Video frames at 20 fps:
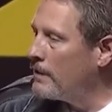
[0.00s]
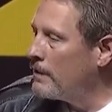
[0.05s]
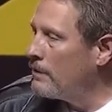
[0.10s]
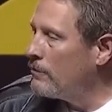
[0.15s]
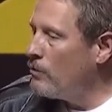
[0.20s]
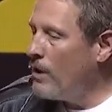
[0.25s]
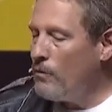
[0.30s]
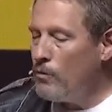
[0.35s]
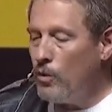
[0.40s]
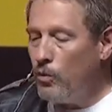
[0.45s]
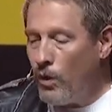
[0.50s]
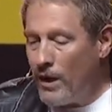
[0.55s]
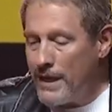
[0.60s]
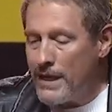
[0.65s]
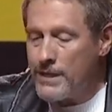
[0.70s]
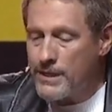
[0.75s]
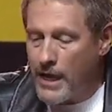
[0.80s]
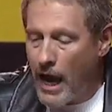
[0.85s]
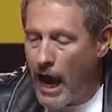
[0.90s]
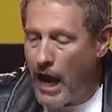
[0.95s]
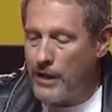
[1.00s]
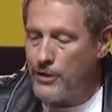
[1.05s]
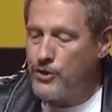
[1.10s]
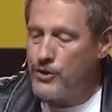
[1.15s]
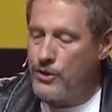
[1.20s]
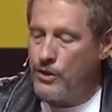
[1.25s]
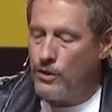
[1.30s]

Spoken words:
Right, well, what is God's